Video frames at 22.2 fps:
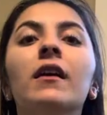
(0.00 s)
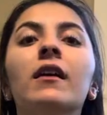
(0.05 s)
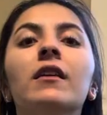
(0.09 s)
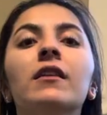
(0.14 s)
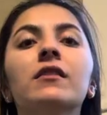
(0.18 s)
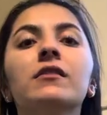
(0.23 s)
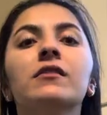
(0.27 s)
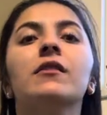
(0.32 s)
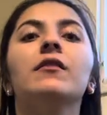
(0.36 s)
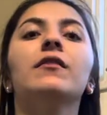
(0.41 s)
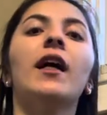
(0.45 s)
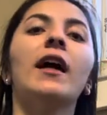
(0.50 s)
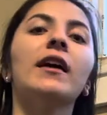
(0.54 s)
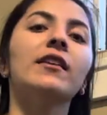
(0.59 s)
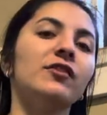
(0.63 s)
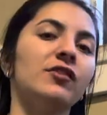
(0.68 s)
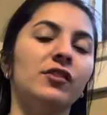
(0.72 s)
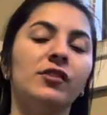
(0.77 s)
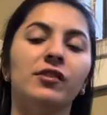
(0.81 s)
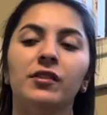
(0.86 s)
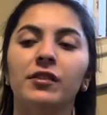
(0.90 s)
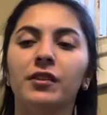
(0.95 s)
So that's
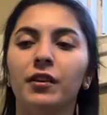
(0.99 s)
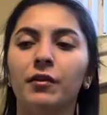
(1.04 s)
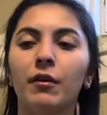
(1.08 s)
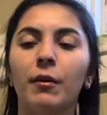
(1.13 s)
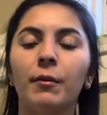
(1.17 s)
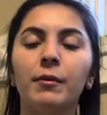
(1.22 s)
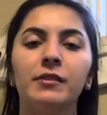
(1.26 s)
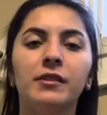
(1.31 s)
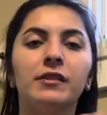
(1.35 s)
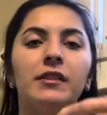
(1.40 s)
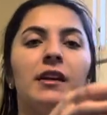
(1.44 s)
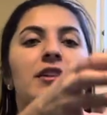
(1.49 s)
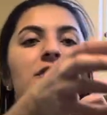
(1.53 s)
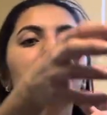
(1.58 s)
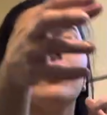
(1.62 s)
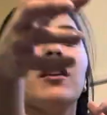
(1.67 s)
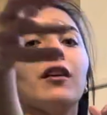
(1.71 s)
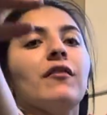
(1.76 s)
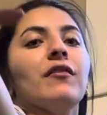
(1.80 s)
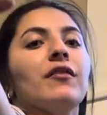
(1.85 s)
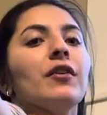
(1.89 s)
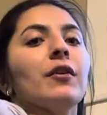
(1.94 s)
just a good
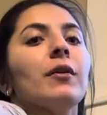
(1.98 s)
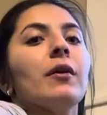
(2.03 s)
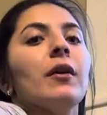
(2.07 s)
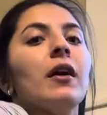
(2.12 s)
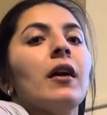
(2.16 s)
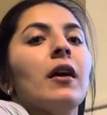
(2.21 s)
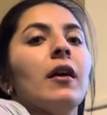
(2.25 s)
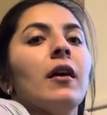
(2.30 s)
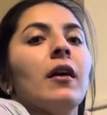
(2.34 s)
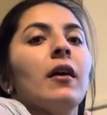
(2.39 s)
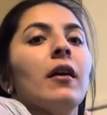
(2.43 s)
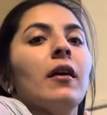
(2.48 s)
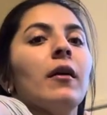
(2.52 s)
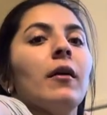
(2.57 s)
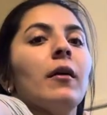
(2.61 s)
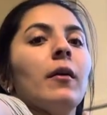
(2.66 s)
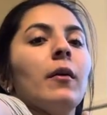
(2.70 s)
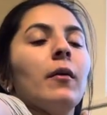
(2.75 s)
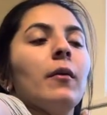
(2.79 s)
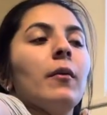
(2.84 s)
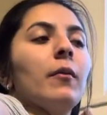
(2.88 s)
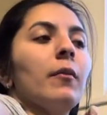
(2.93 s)
representation of your
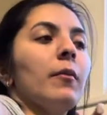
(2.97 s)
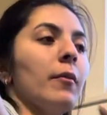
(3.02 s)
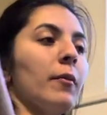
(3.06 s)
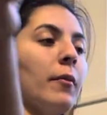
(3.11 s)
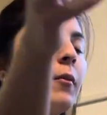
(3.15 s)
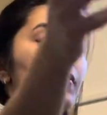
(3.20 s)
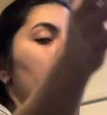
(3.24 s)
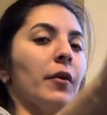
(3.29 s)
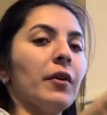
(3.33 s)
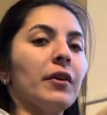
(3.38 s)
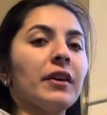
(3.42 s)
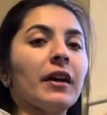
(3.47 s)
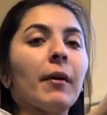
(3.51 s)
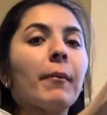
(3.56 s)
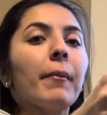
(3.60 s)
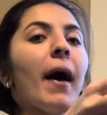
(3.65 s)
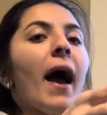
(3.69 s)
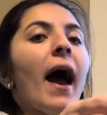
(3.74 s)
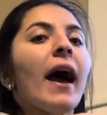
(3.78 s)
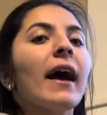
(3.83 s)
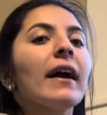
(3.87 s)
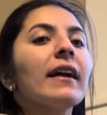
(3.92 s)
pulling it
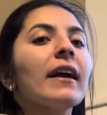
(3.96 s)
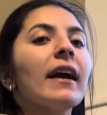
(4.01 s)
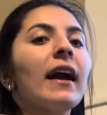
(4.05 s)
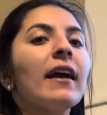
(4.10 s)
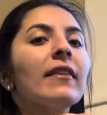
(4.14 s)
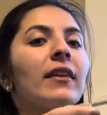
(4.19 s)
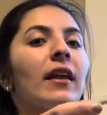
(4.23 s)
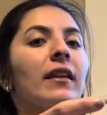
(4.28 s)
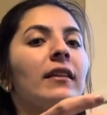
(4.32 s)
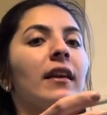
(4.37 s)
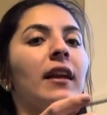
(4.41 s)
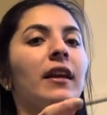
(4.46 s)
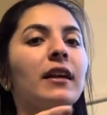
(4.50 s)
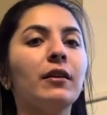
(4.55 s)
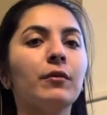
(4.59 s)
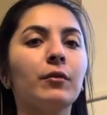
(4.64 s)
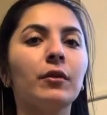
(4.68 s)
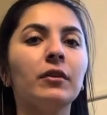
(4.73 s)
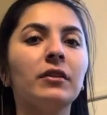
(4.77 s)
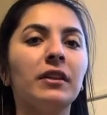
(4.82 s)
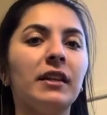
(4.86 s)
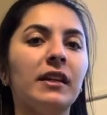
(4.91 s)
back and then letting it
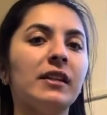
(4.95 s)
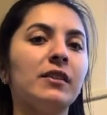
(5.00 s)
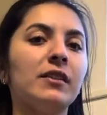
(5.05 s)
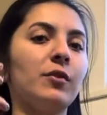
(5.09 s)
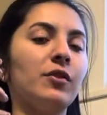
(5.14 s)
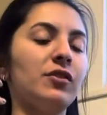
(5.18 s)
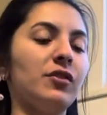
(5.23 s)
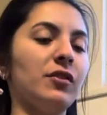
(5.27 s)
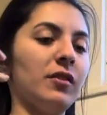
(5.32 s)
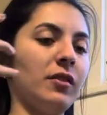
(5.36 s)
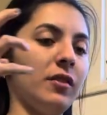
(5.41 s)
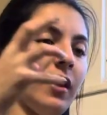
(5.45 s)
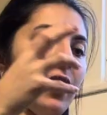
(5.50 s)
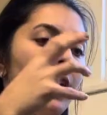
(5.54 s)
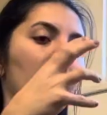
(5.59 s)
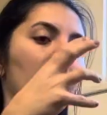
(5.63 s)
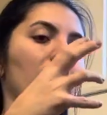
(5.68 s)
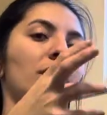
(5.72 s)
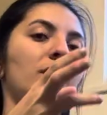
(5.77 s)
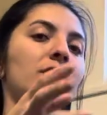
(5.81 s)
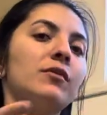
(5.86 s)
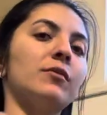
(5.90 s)
release, which the
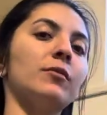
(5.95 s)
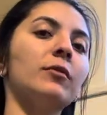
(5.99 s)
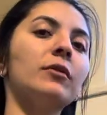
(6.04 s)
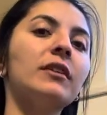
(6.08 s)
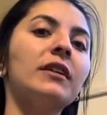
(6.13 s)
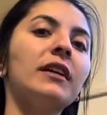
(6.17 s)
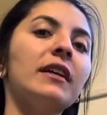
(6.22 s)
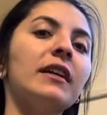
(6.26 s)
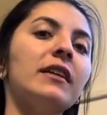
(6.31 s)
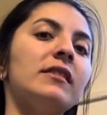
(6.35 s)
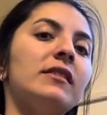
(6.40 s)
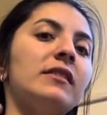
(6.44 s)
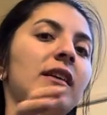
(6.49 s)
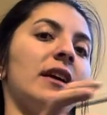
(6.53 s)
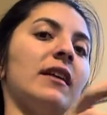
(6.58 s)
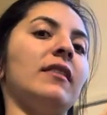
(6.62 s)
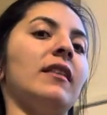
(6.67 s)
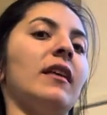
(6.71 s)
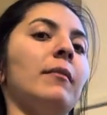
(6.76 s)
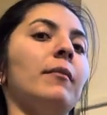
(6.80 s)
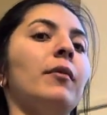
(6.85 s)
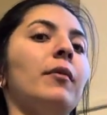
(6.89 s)
air is release,
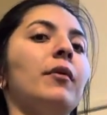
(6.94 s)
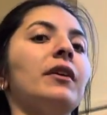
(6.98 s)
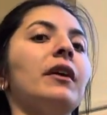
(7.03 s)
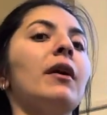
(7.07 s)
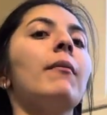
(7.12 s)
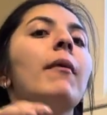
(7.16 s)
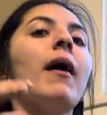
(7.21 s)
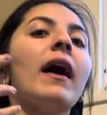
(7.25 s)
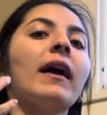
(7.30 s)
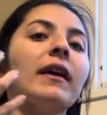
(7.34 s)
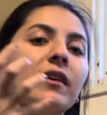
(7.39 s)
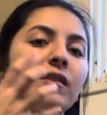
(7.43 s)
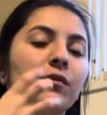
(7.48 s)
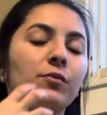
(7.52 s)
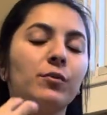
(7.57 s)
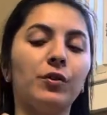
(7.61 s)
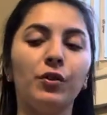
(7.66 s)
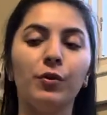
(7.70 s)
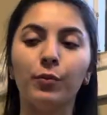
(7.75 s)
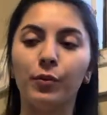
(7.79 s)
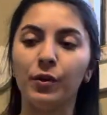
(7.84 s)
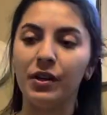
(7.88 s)
and then pulling it back is
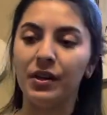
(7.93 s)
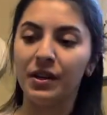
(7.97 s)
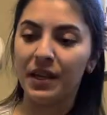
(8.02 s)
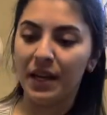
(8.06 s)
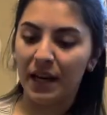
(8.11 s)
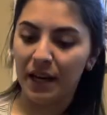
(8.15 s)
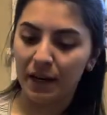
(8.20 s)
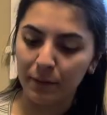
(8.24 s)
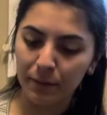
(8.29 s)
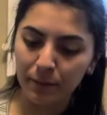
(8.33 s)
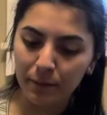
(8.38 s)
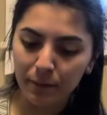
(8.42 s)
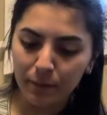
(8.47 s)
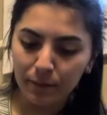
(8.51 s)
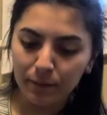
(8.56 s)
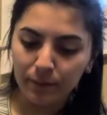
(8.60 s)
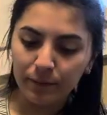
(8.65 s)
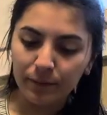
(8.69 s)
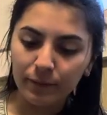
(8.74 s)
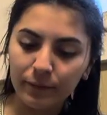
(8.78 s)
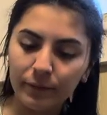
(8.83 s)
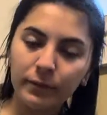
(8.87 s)
when you breathe in.
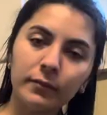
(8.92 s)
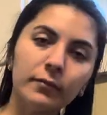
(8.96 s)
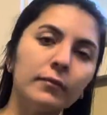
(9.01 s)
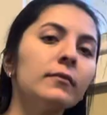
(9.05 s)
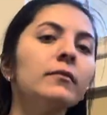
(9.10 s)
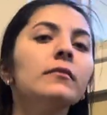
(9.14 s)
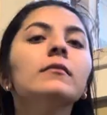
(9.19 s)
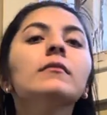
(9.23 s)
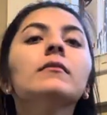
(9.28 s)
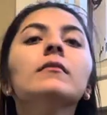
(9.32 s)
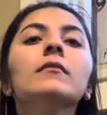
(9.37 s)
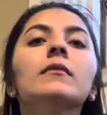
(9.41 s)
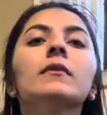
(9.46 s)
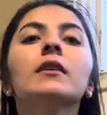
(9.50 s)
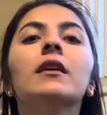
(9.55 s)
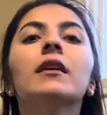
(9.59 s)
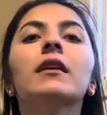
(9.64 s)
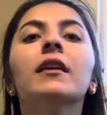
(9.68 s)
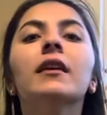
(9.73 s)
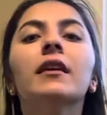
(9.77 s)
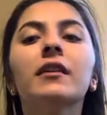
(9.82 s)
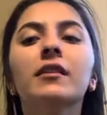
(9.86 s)

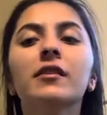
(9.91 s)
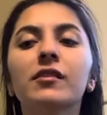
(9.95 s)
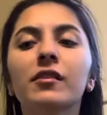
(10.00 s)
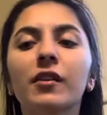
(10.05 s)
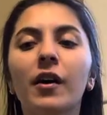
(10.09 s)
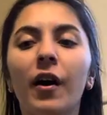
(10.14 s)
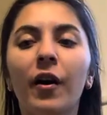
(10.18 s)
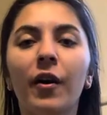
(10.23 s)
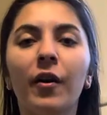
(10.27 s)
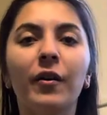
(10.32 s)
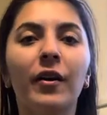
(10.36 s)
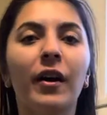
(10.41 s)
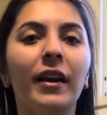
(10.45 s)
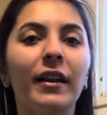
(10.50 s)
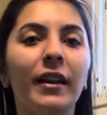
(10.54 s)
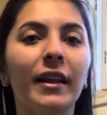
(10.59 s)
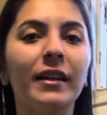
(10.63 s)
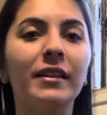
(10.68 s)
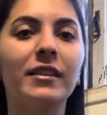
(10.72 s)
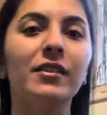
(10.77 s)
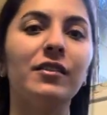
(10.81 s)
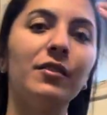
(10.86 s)
So I
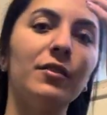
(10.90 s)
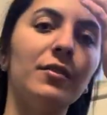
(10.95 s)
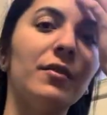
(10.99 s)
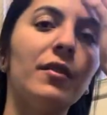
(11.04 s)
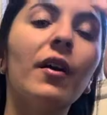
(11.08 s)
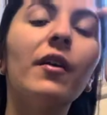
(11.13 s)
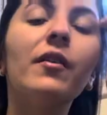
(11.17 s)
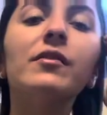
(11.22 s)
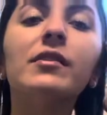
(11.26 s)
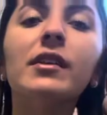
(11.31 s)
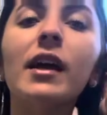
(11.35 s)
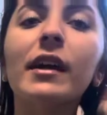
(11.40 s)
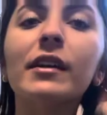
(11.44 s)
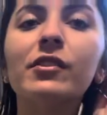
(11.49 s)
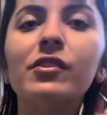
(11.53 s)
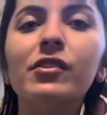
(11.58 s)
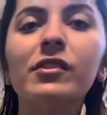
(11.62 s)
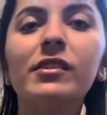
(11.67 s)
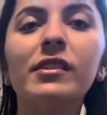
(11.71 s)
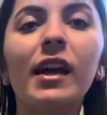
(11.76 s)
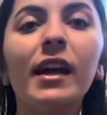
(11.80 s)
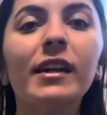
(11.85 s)
like to do those
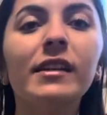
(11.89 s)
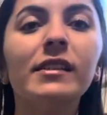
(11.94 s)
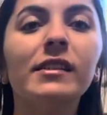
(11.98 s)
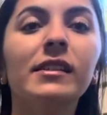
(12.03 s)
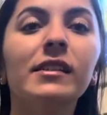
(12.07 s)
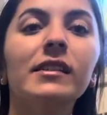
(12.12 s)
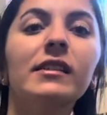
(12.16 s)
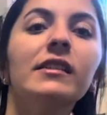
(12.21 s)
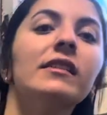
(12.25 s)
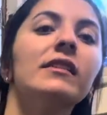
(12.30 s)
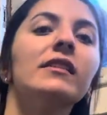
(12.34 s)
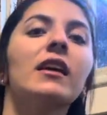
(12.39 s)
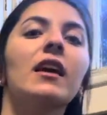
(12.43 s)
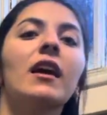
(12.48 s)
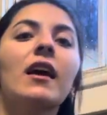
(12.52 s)
exercises.